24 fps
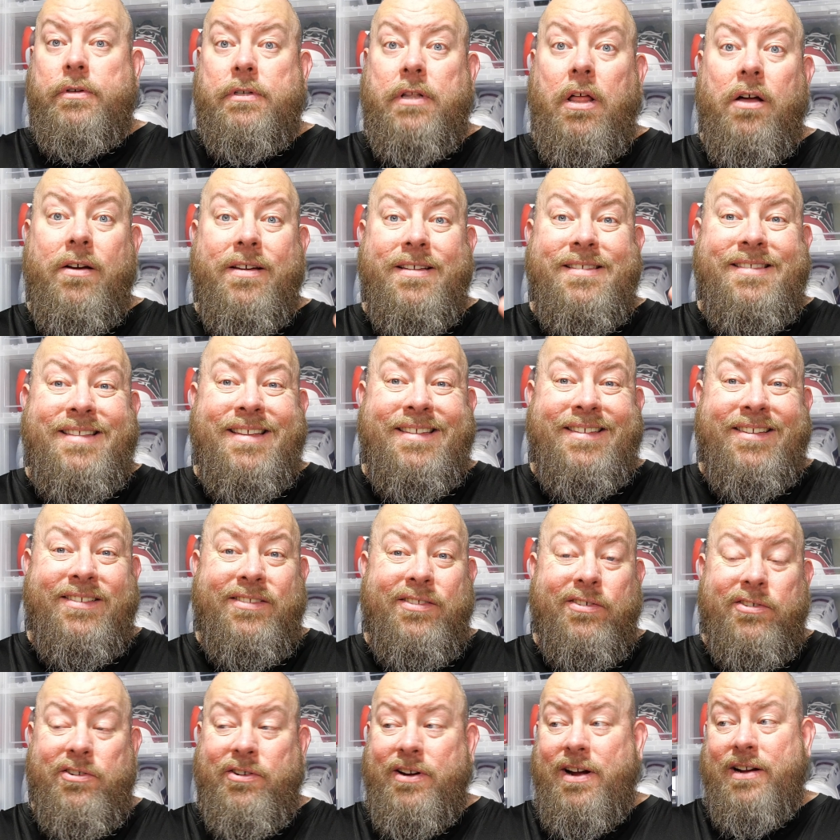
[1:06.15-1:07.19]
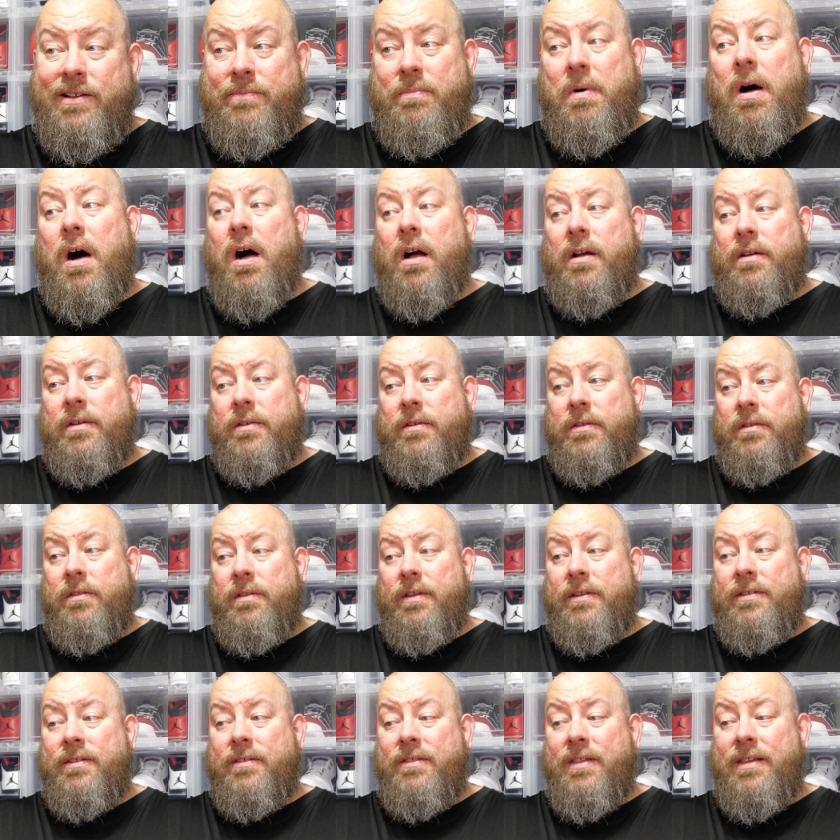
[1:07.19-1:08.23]
as long as this is the correct box,
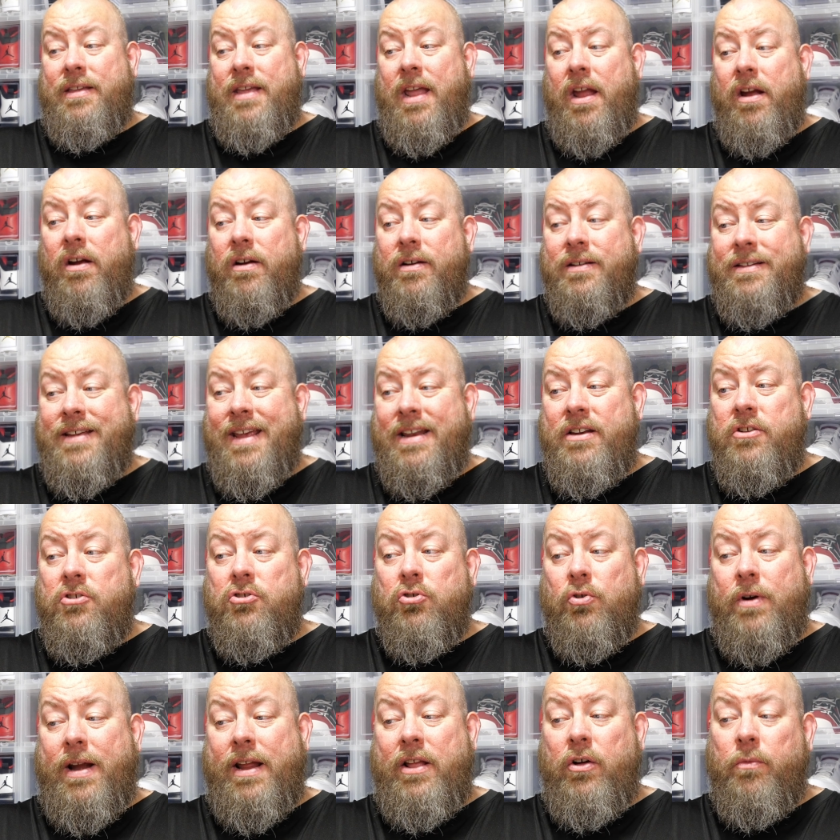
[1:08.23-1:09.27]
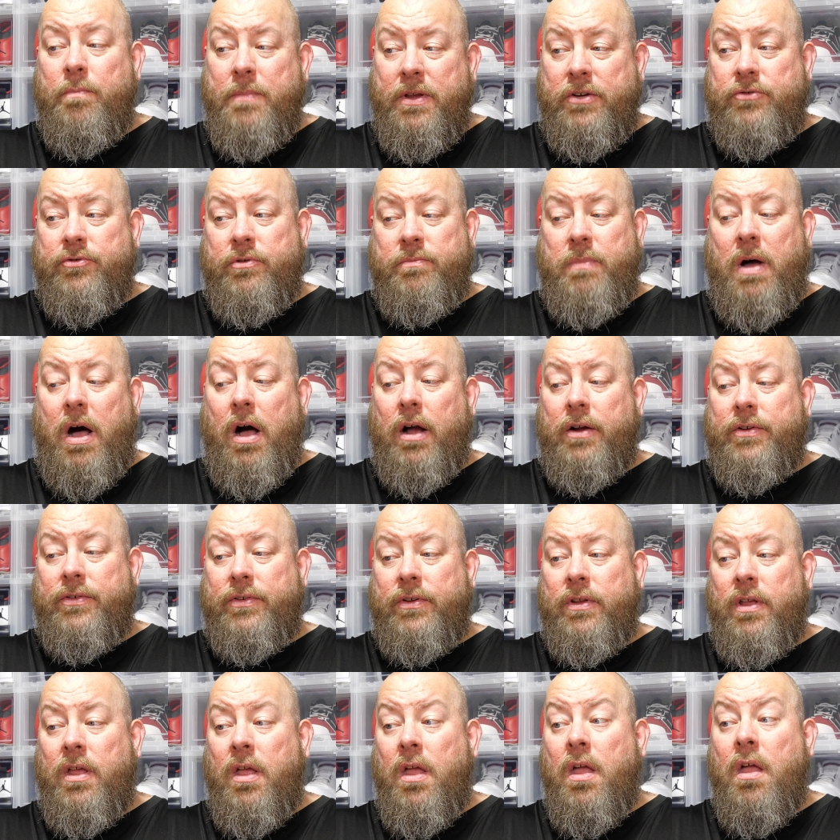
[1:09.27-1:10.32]
this is the guaranteed Grail mystery
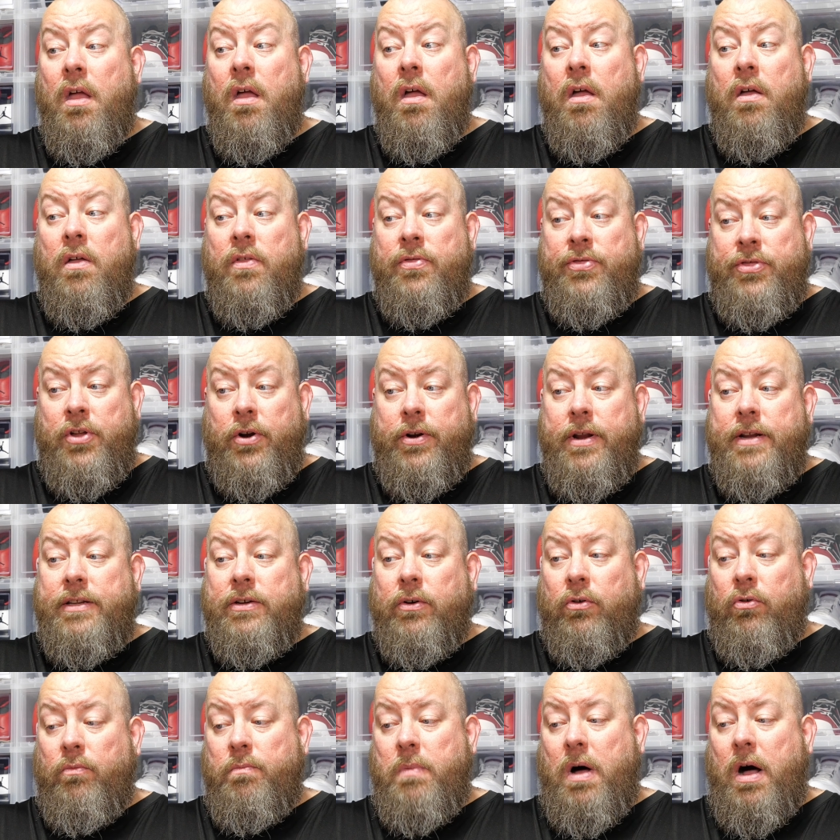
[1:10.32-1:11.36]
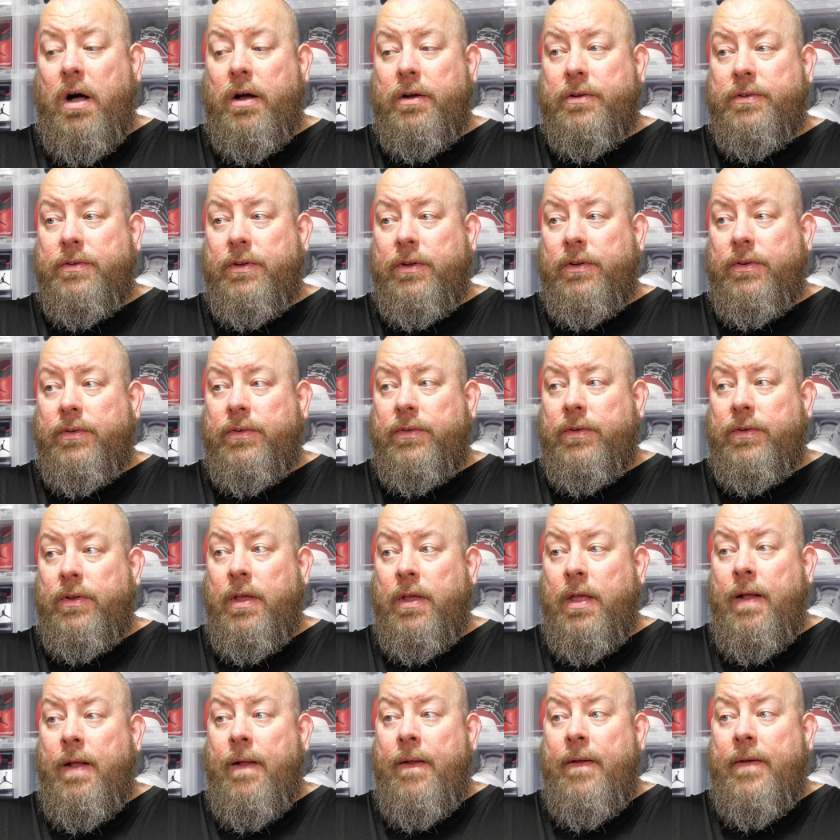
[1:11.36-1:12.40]
box. thirty total boxes,
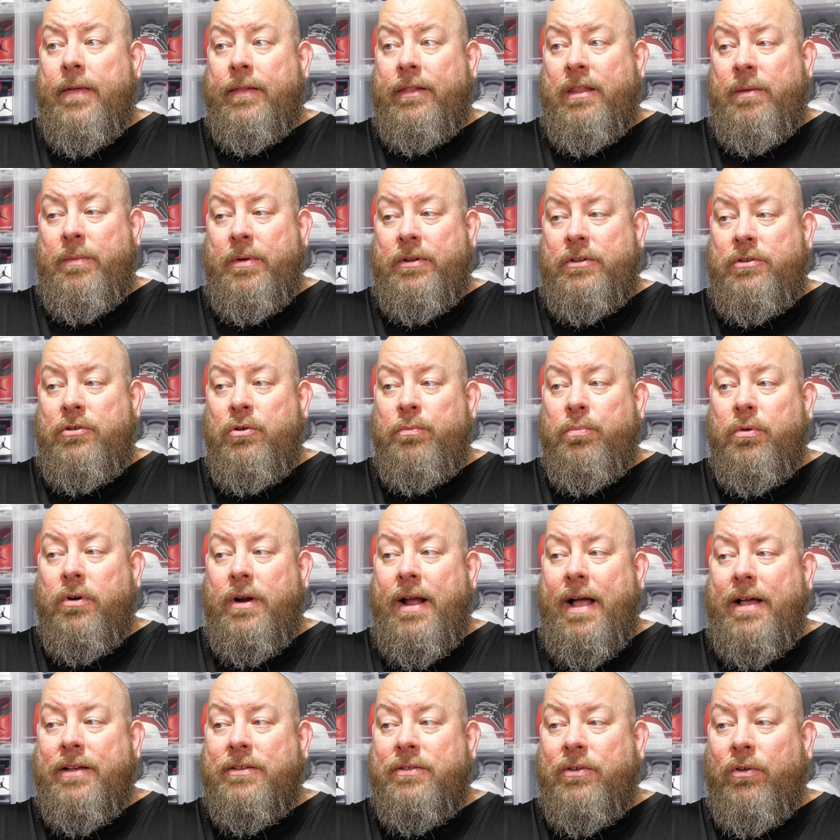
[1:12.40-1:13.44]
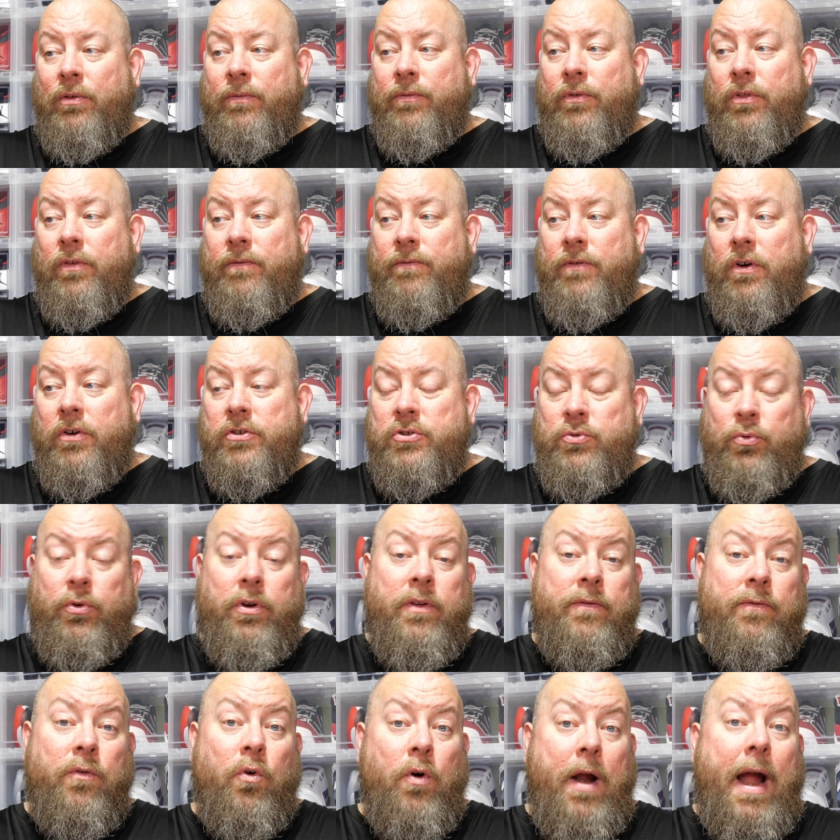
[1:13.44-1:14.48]
limit two per household for the first
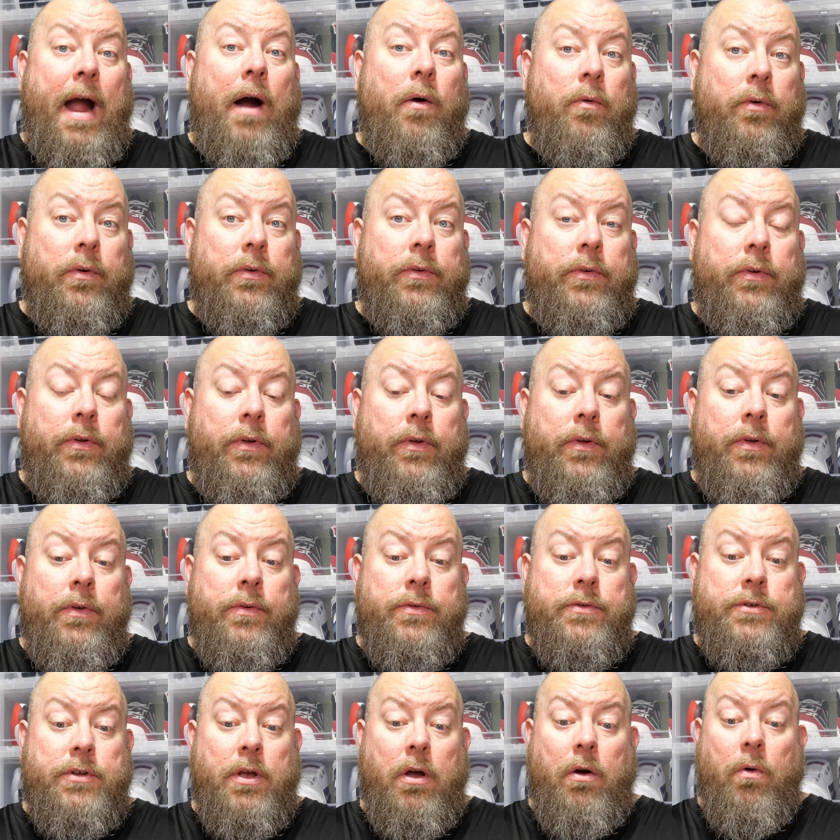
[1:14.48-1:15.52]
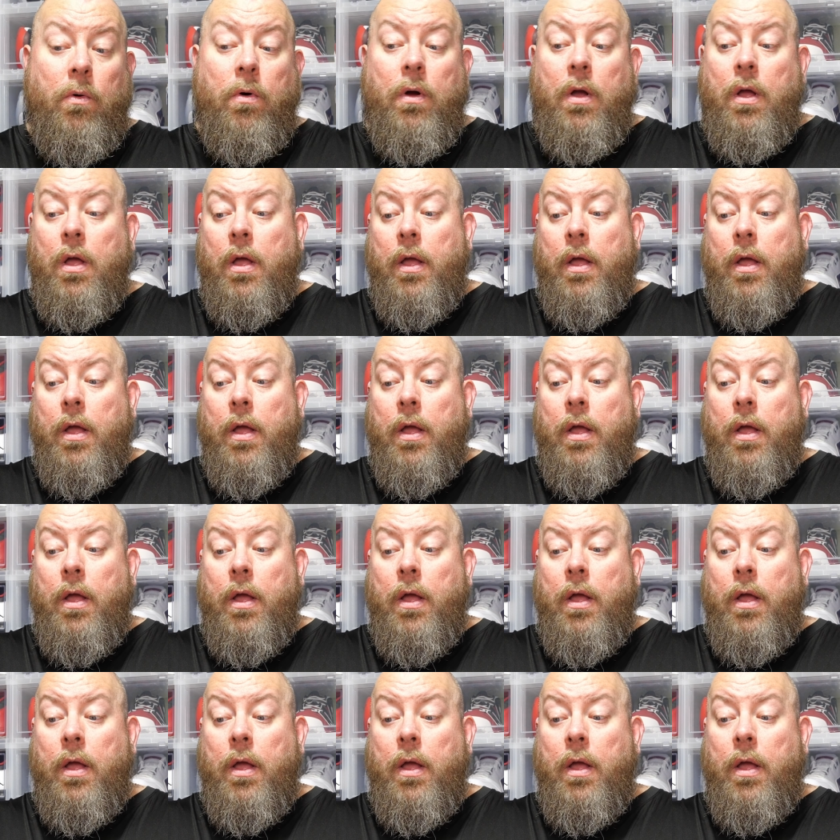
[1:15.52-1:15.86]
twenty-four hours. So